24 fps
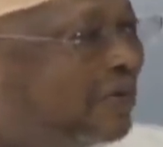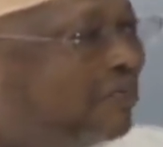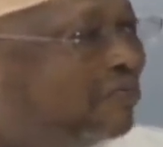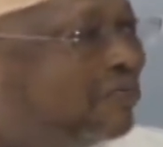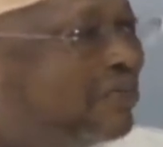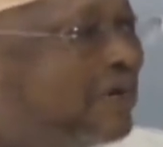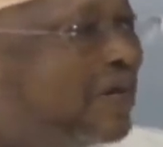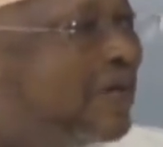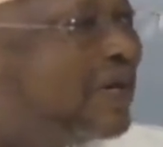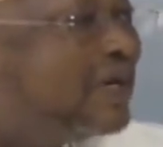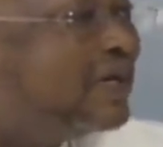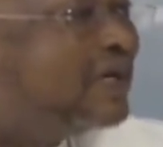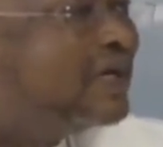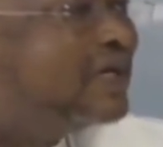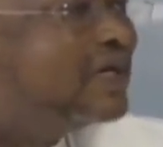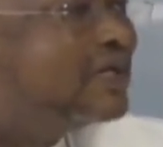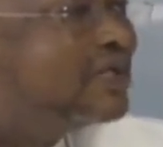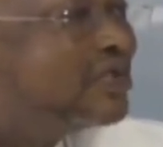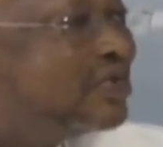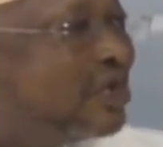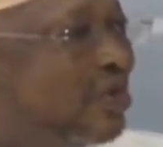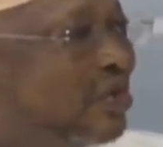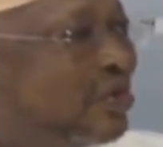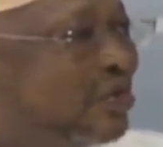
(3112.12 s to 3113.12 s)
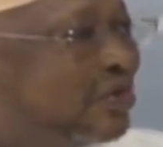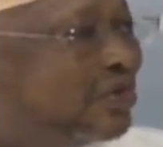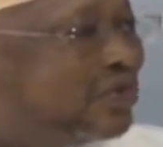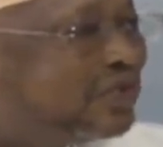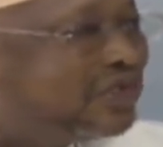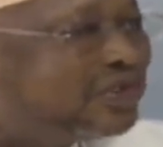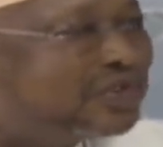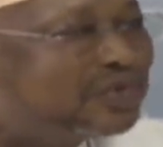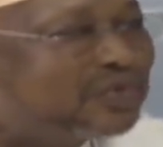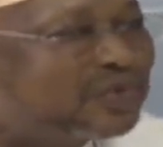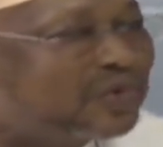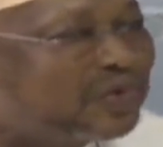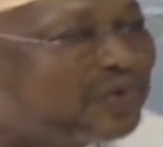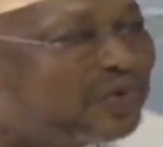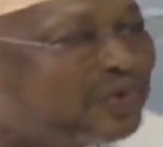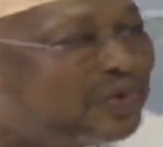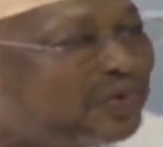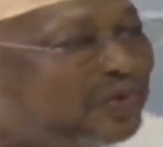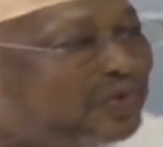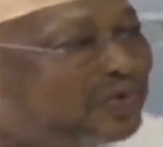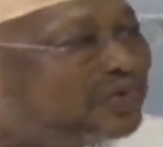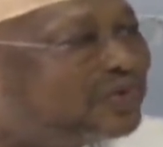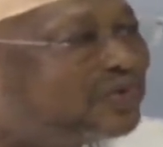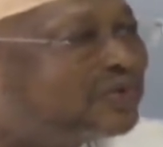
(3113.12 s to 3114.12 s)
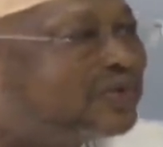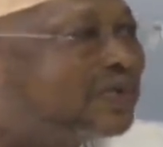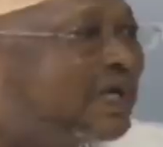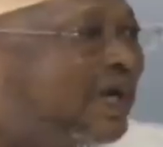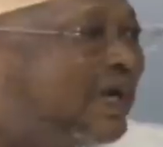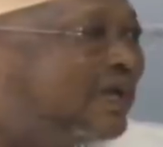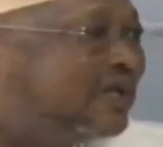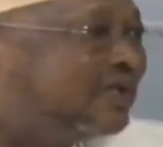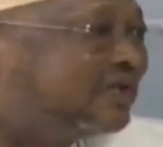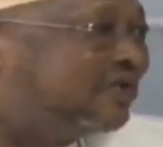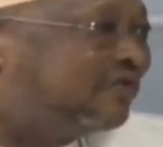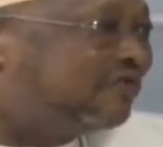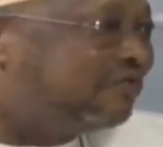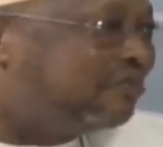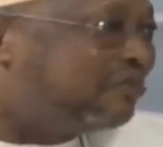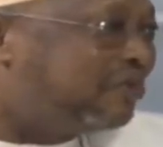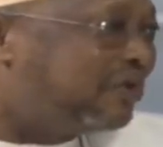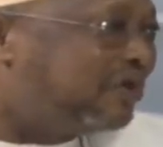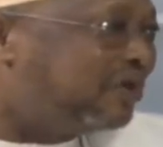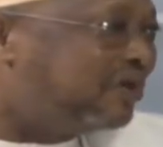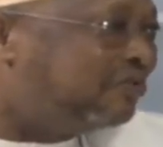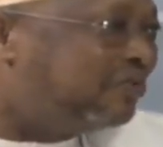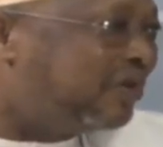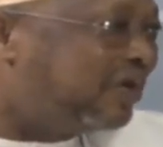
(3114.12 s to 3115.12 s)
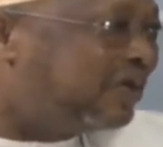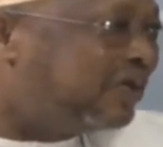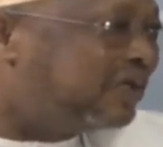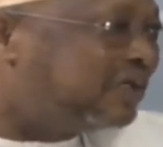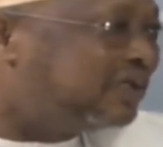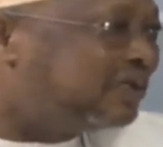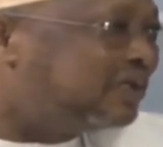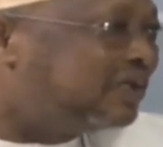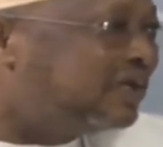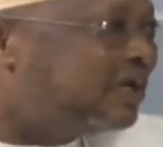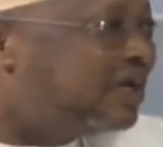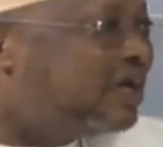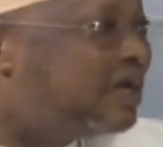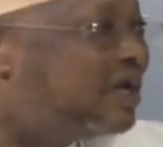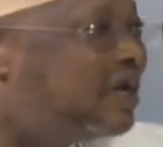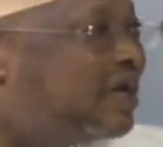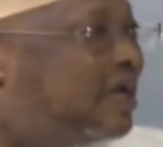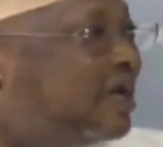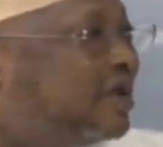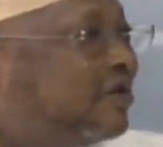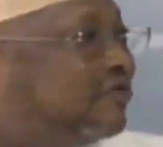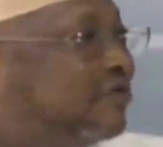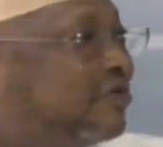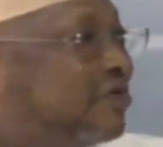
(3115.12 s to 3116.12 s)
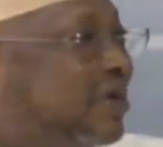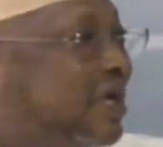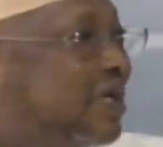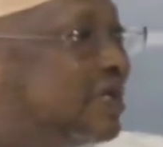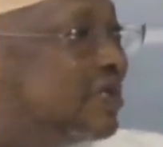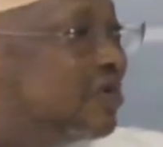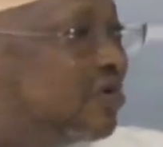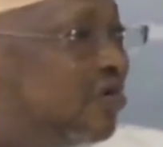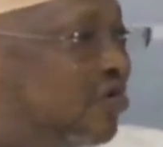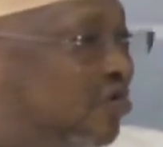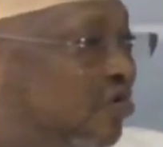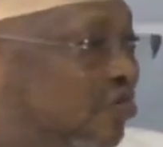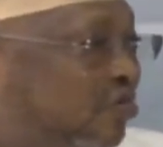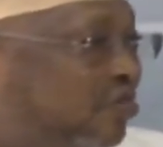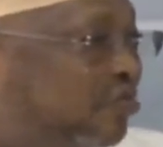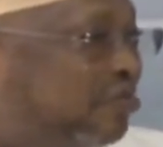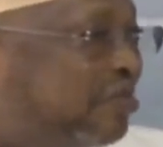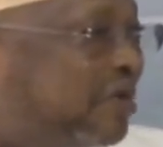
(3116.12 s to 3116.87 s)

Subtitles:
bring solutions to all those kinds of policy. If you exclude